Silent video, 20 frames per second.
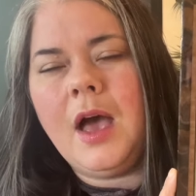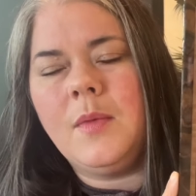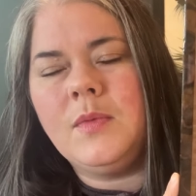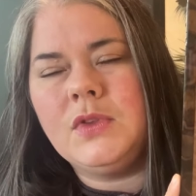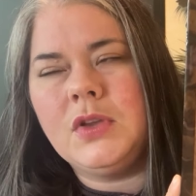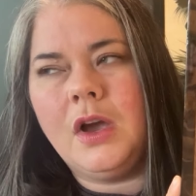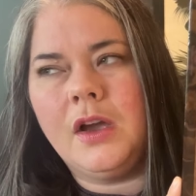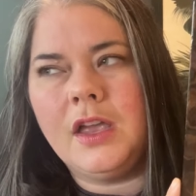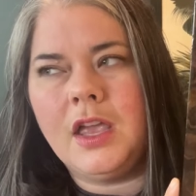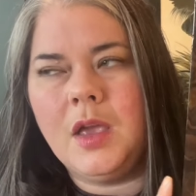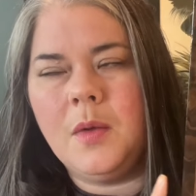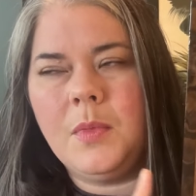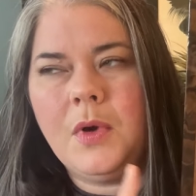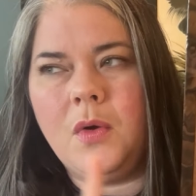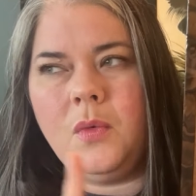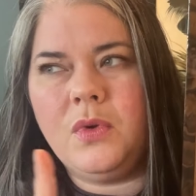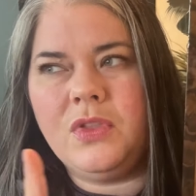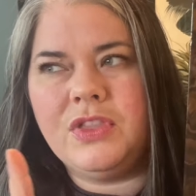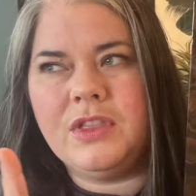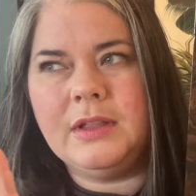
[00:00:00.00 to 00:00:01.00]
talking
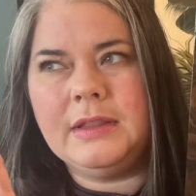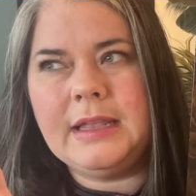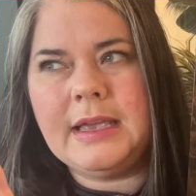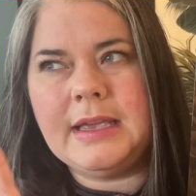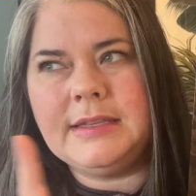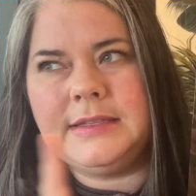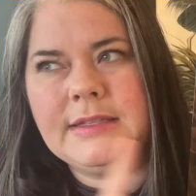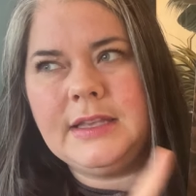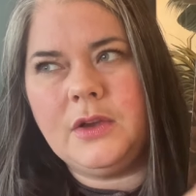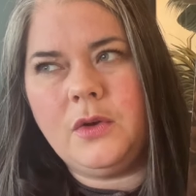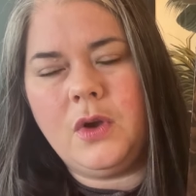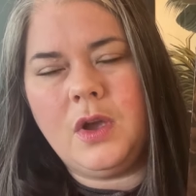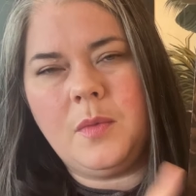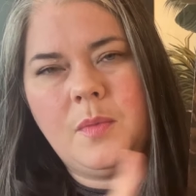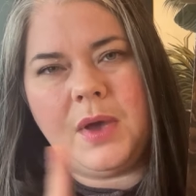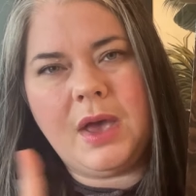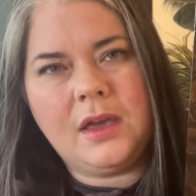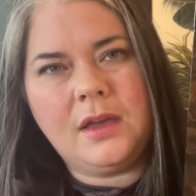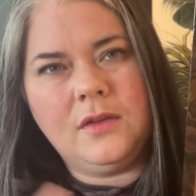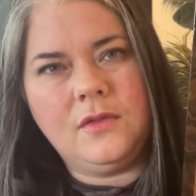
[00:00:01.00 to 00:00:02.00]
about with the lacing going
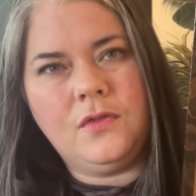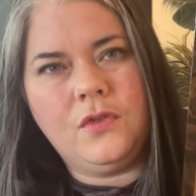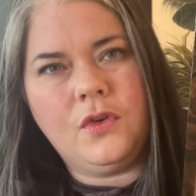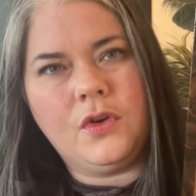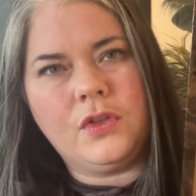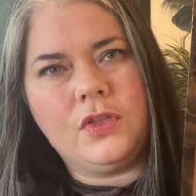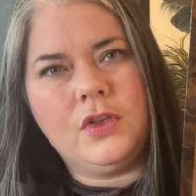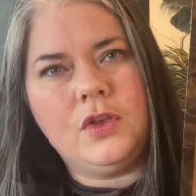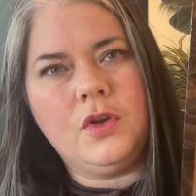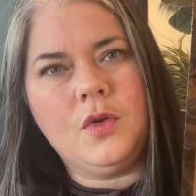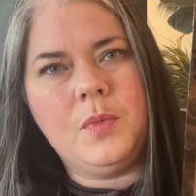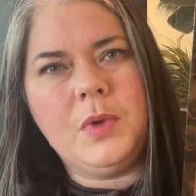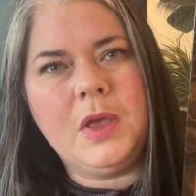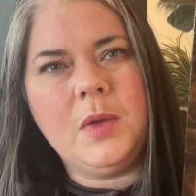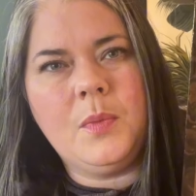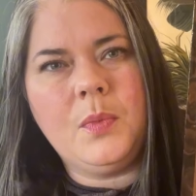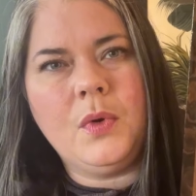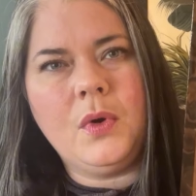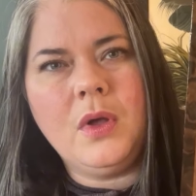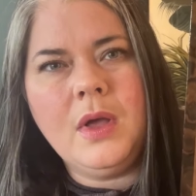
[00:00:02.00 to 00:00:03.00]
back and forth, you know,
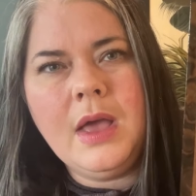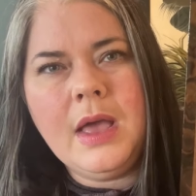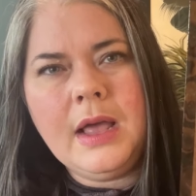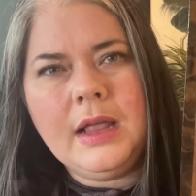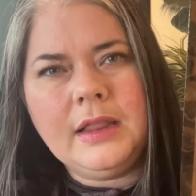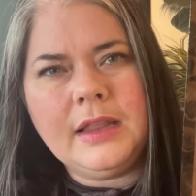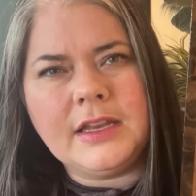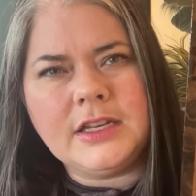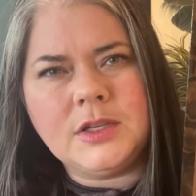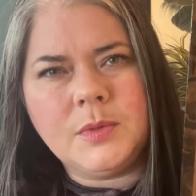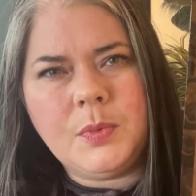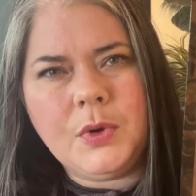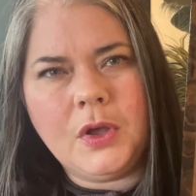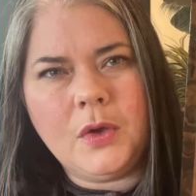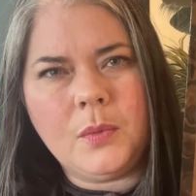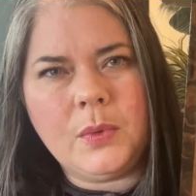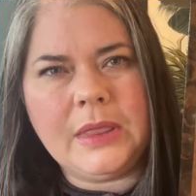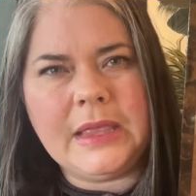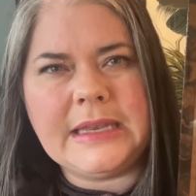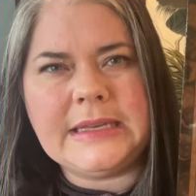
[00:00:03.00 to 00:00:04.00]
people like to pull
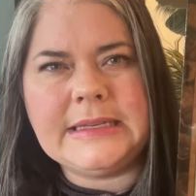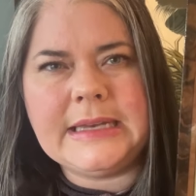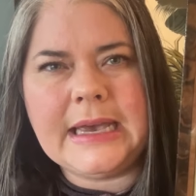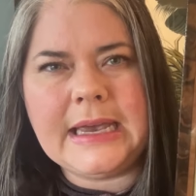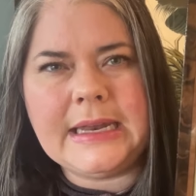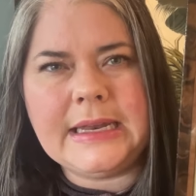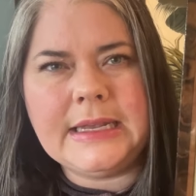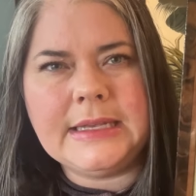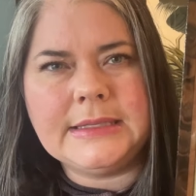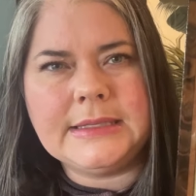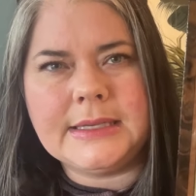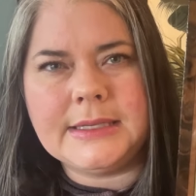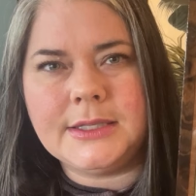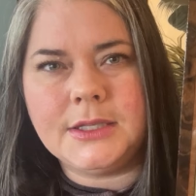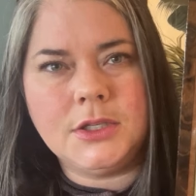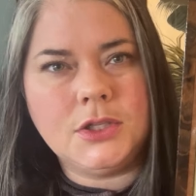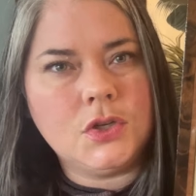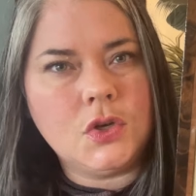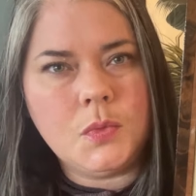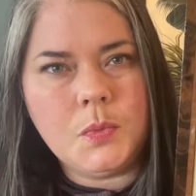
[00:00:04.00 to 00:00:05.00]
it really tight. He
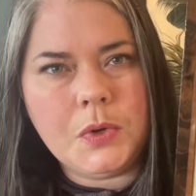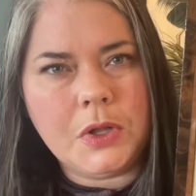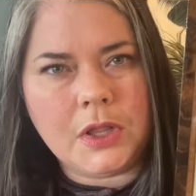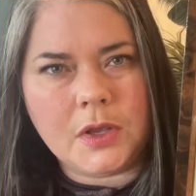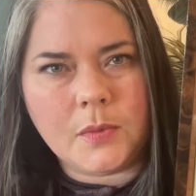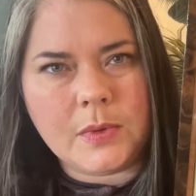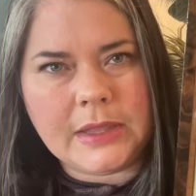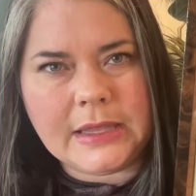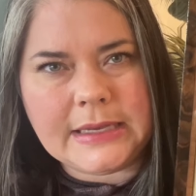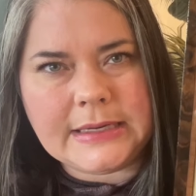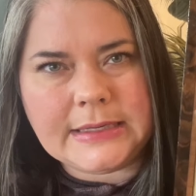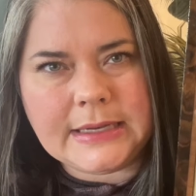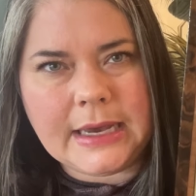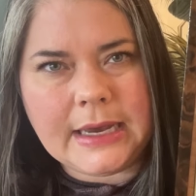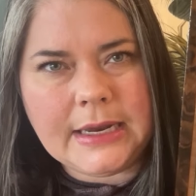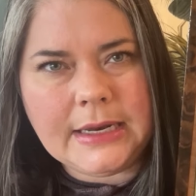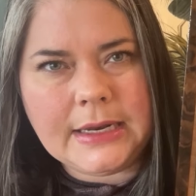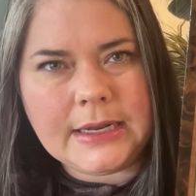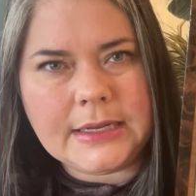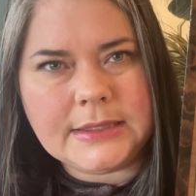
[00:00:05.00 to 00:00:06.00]
says, don't pull it really
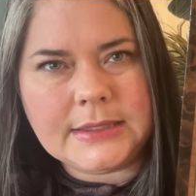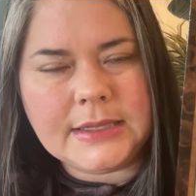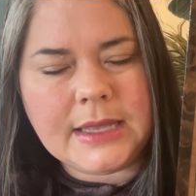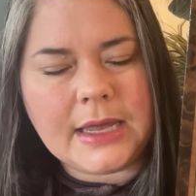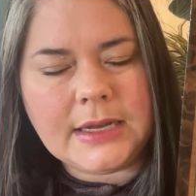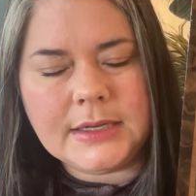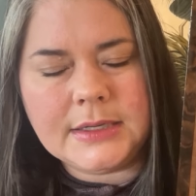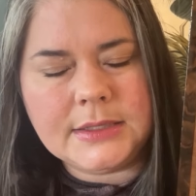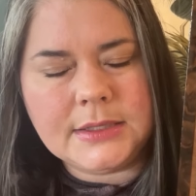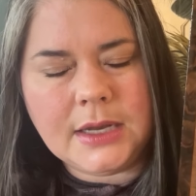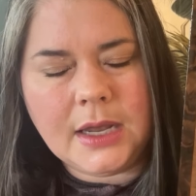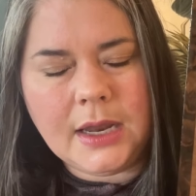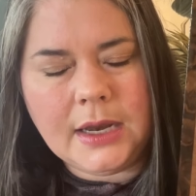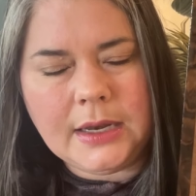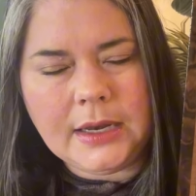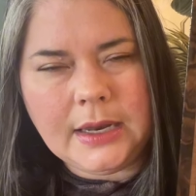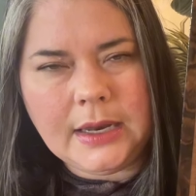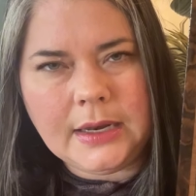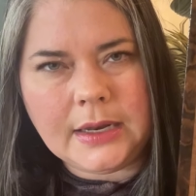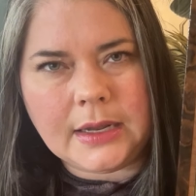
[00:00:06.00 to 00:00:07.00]
tight. That is not
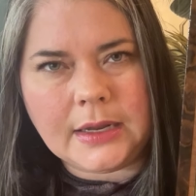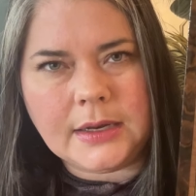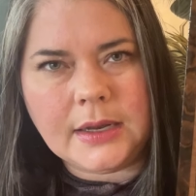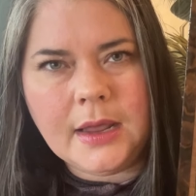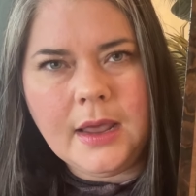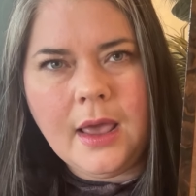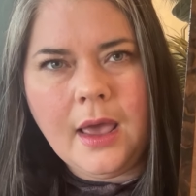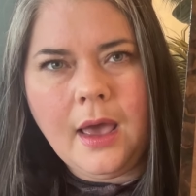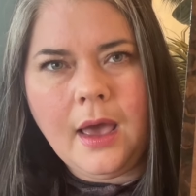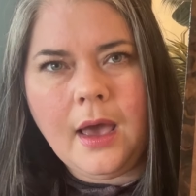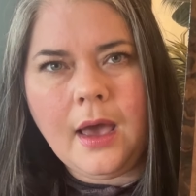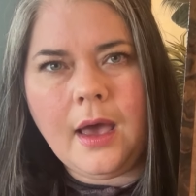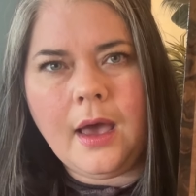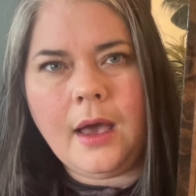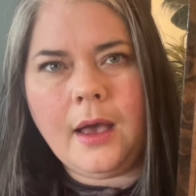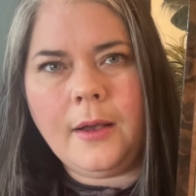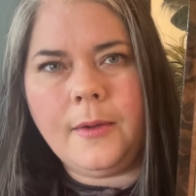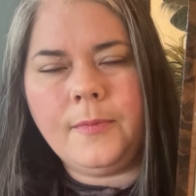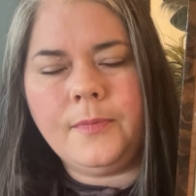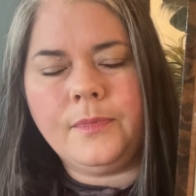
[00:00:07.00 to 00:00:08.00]
needed.
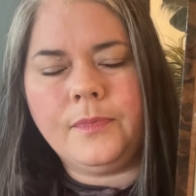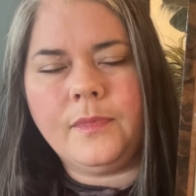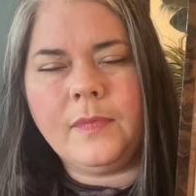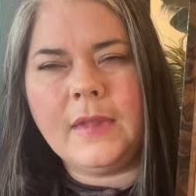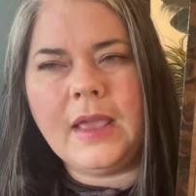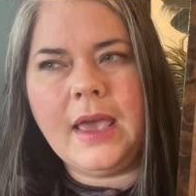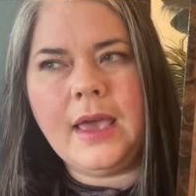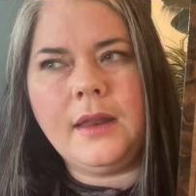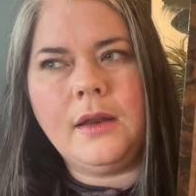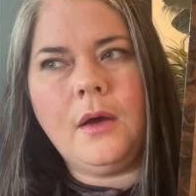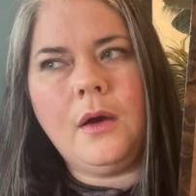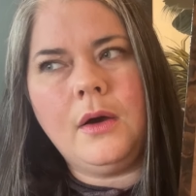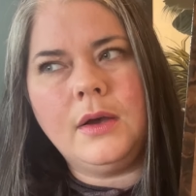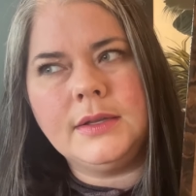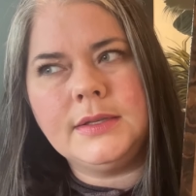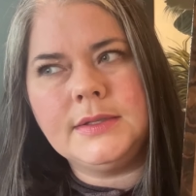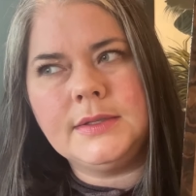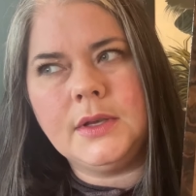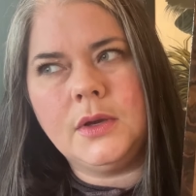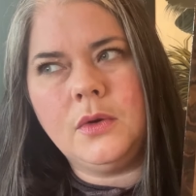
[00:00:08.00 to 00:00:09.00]
And
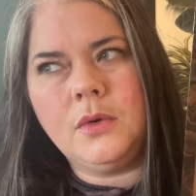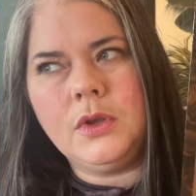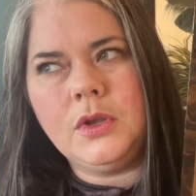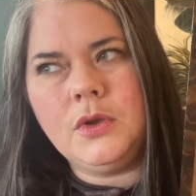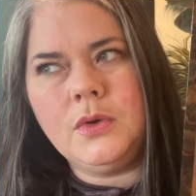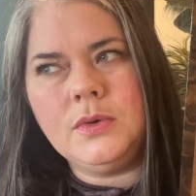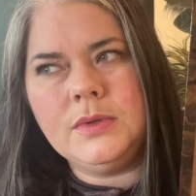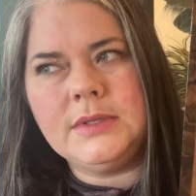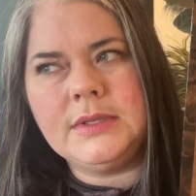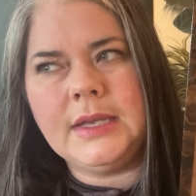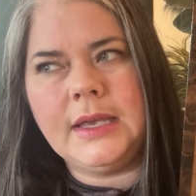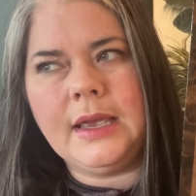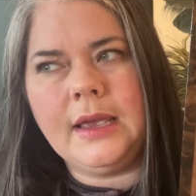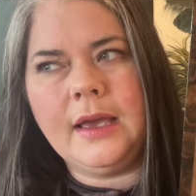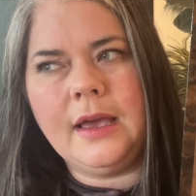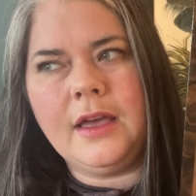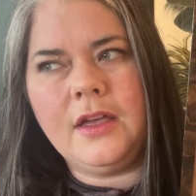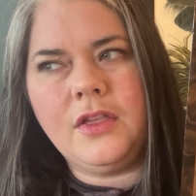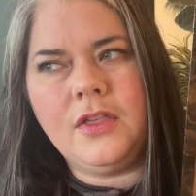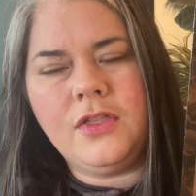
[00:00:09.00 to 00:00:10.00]
also
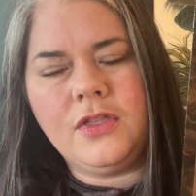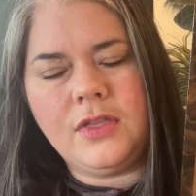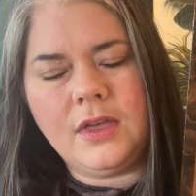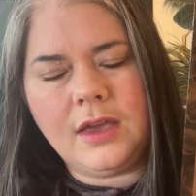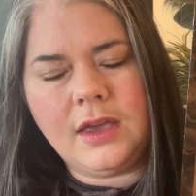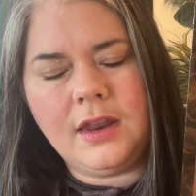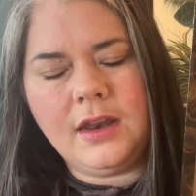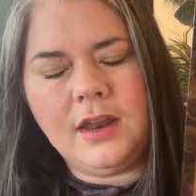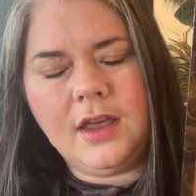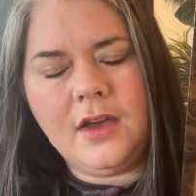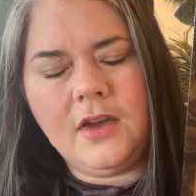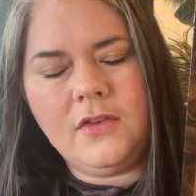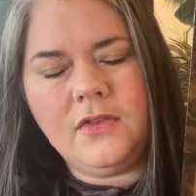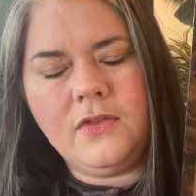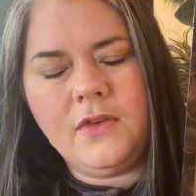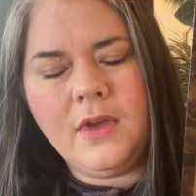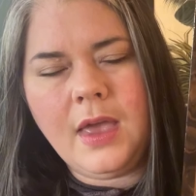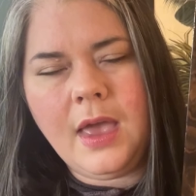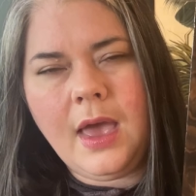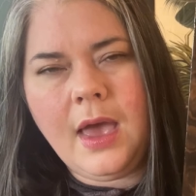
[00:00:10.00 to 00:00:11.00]
using a thick
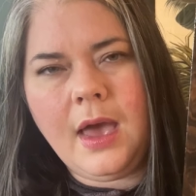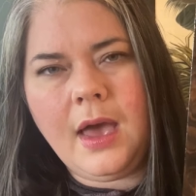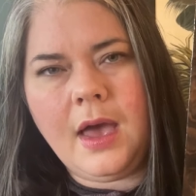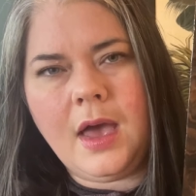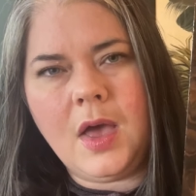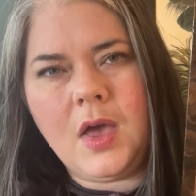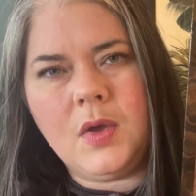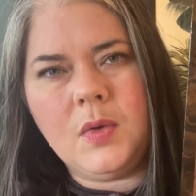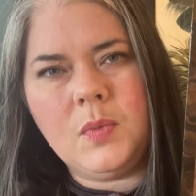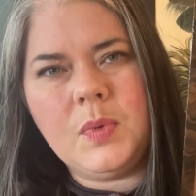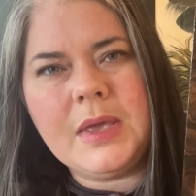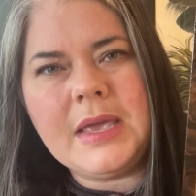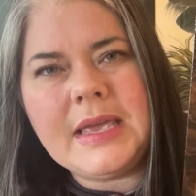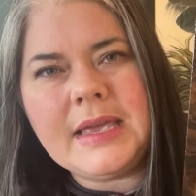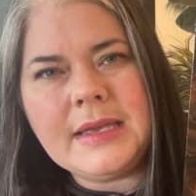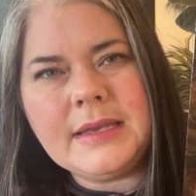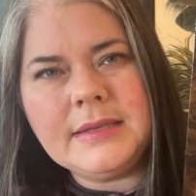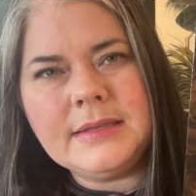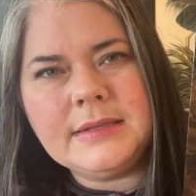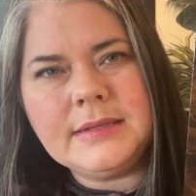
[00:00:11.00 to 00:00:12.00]
enough
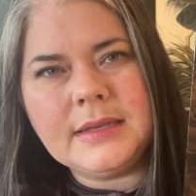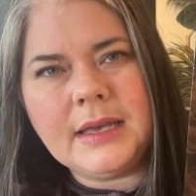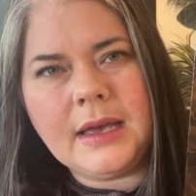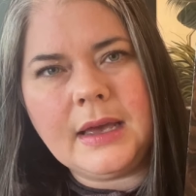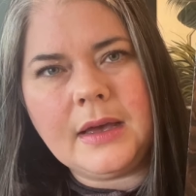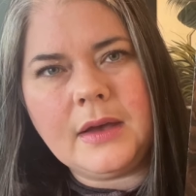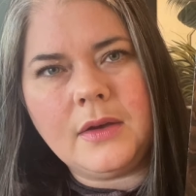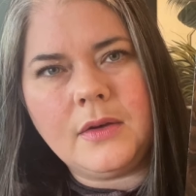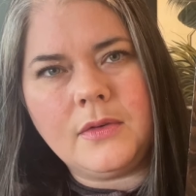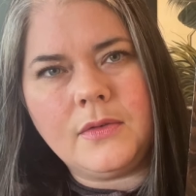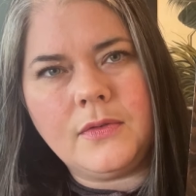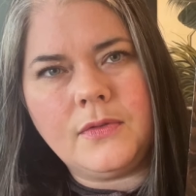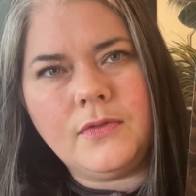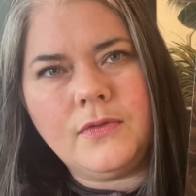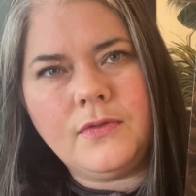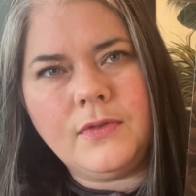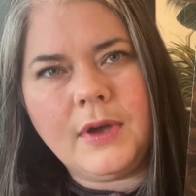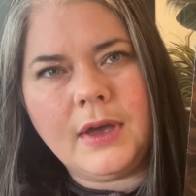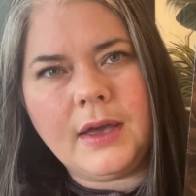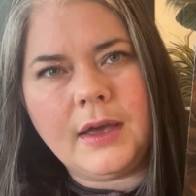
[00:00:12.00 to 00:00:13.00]
piece
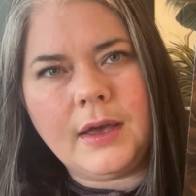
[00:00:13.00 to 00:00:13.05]
of,